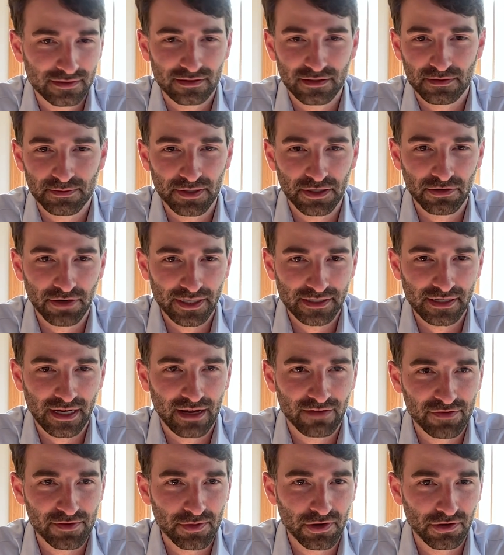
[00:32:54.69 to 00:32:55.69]
It's been great to
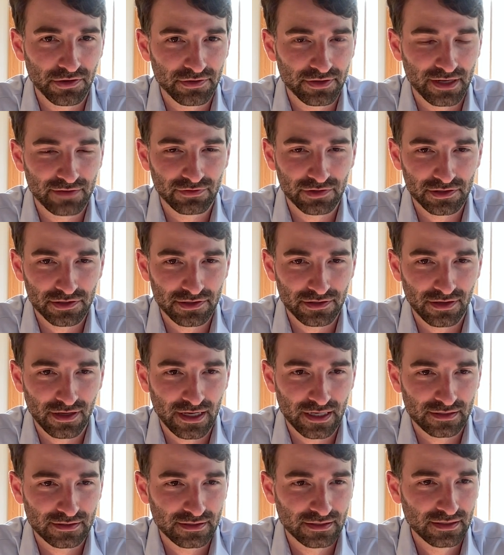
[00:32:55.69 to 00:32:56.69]
have you both, and I've learned a
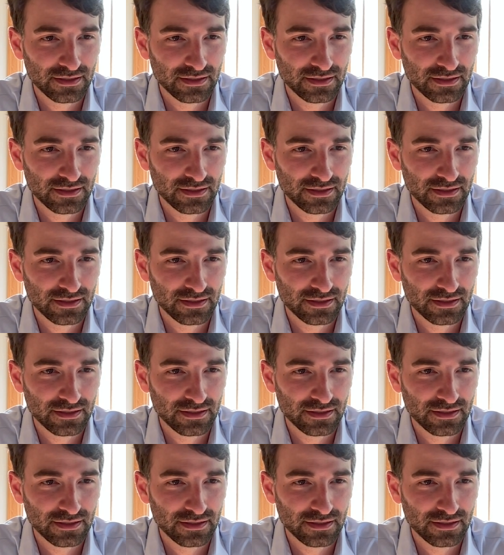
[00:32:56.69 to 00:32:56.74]
lot.